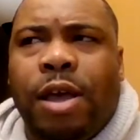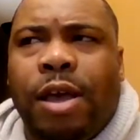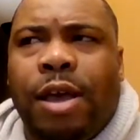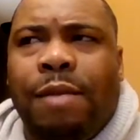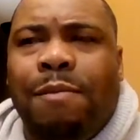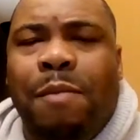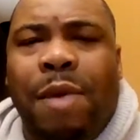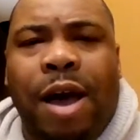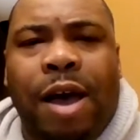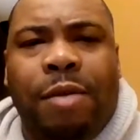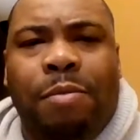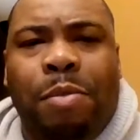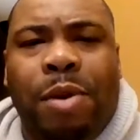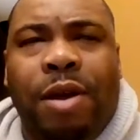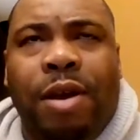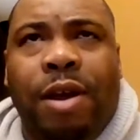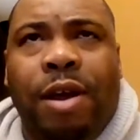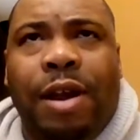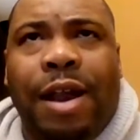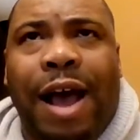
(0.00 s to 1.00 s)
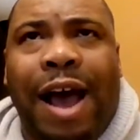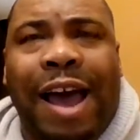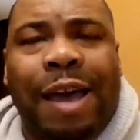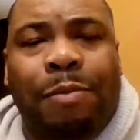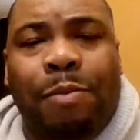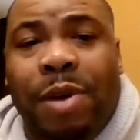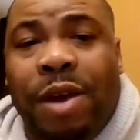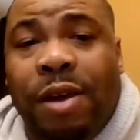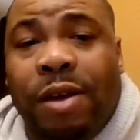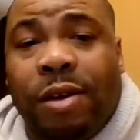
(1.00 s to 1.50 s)
in my opinion,
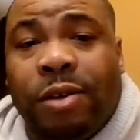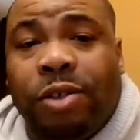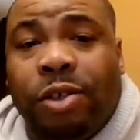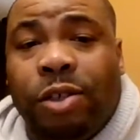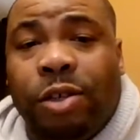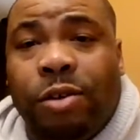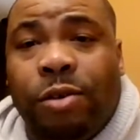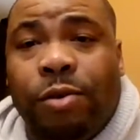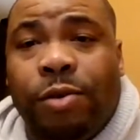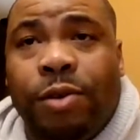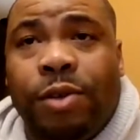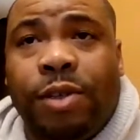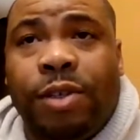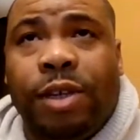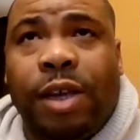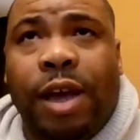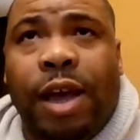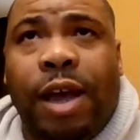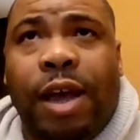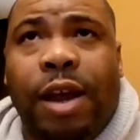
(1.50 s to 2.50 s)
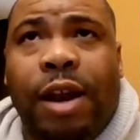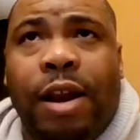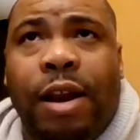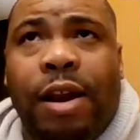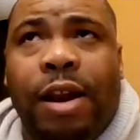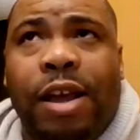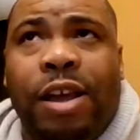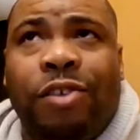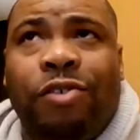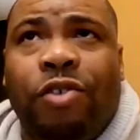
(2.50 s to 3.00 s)
IP issues and
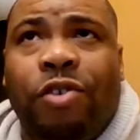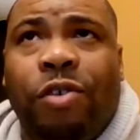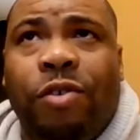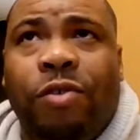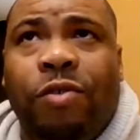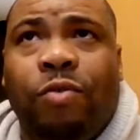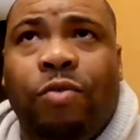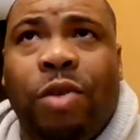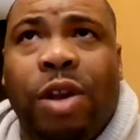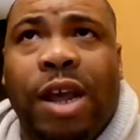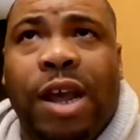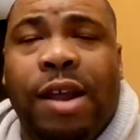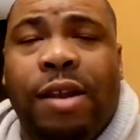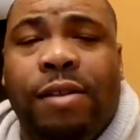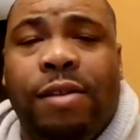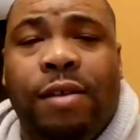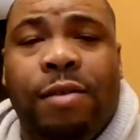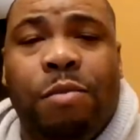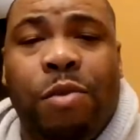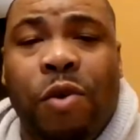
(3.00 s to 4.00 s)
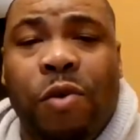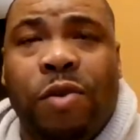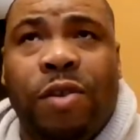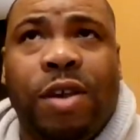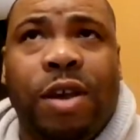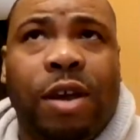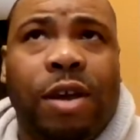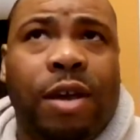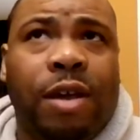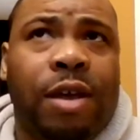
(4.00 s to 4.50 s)
issues relating to
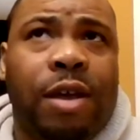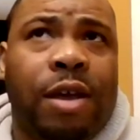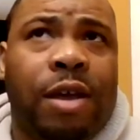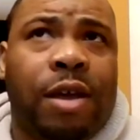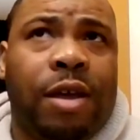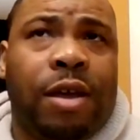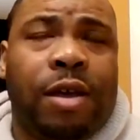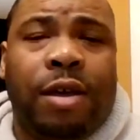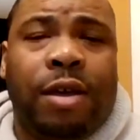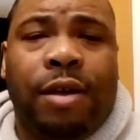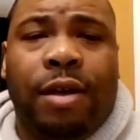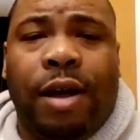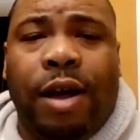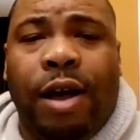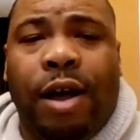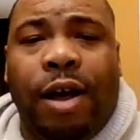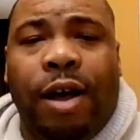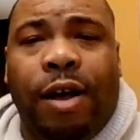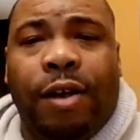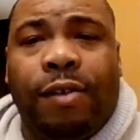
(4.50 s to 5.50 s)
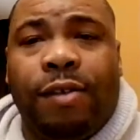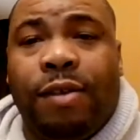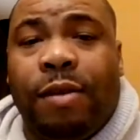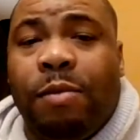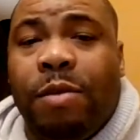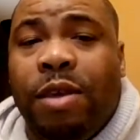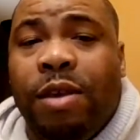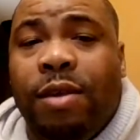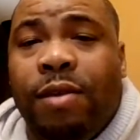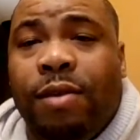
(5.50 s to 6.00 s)
music, some
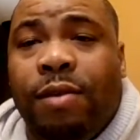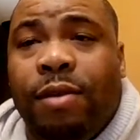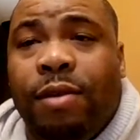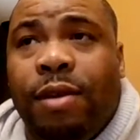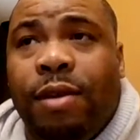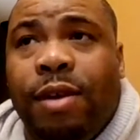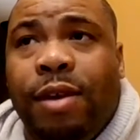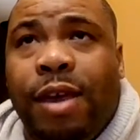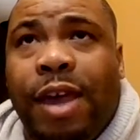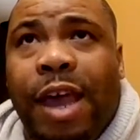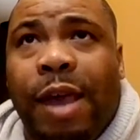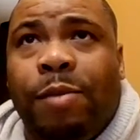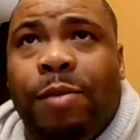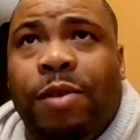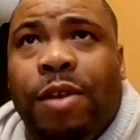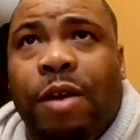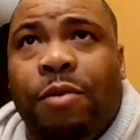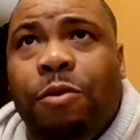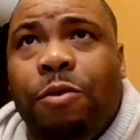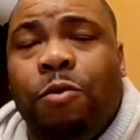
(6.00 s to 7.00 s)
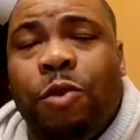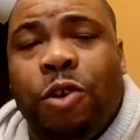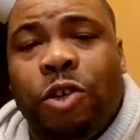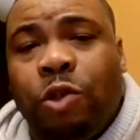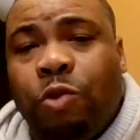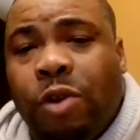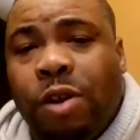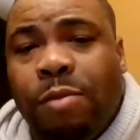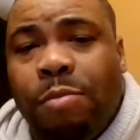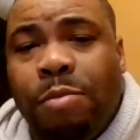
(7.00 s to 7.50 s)
of these games that we
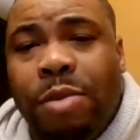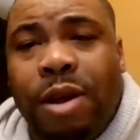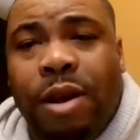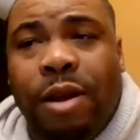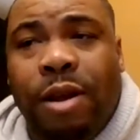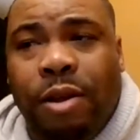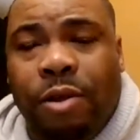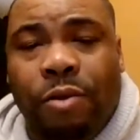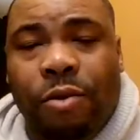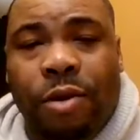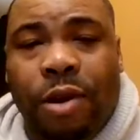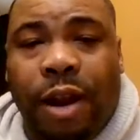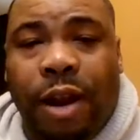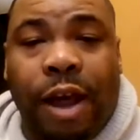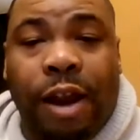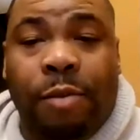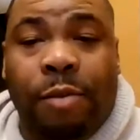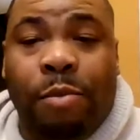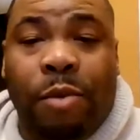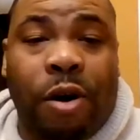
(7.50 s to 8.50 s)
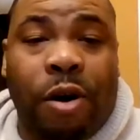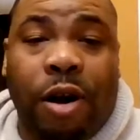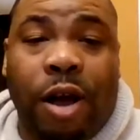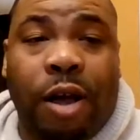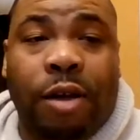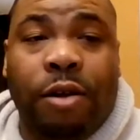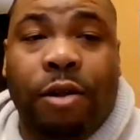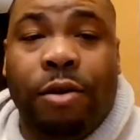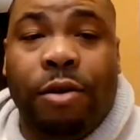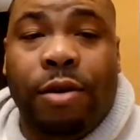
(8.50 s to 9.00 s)
wish would have been included in the lineup are
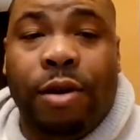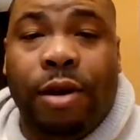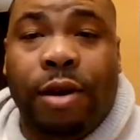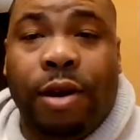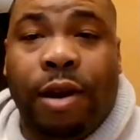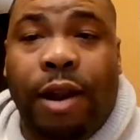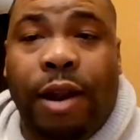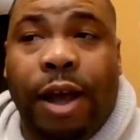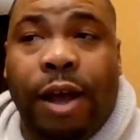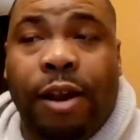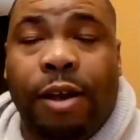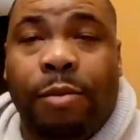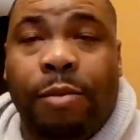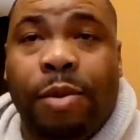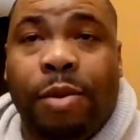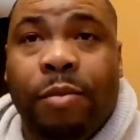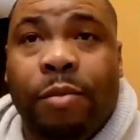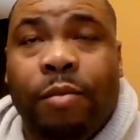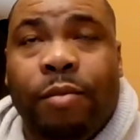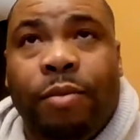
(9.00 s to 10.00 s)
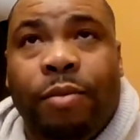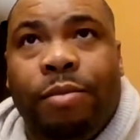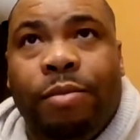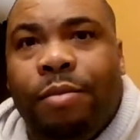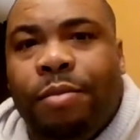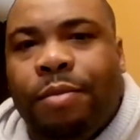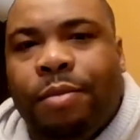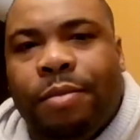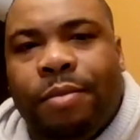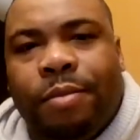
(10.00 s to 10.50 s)
not included in the lineup.
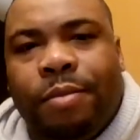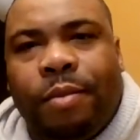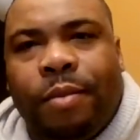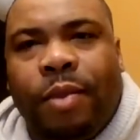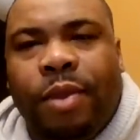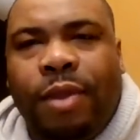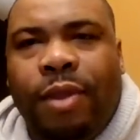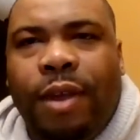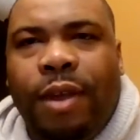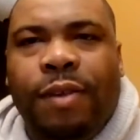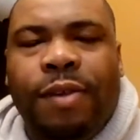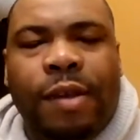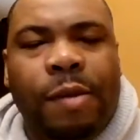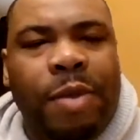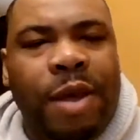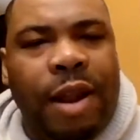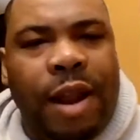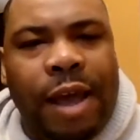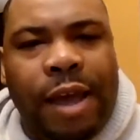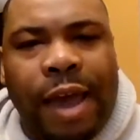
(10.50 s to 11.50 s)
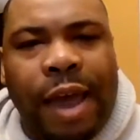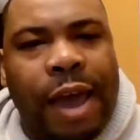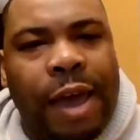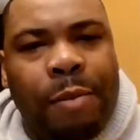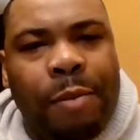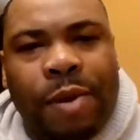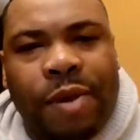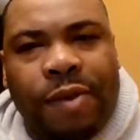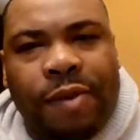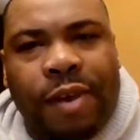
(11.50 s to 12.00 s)
Something like
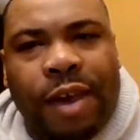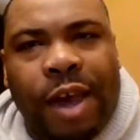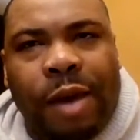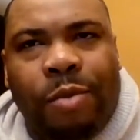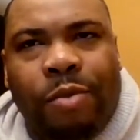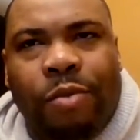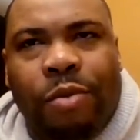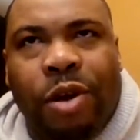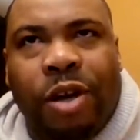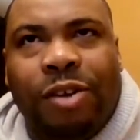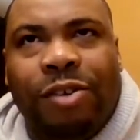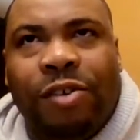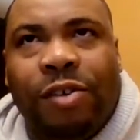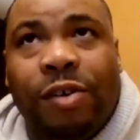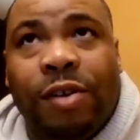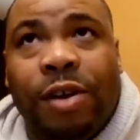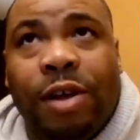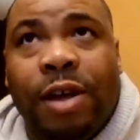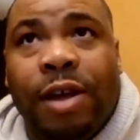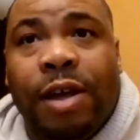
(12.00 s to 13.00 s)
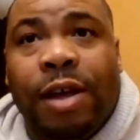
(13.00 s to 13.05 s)
Ape Escape, which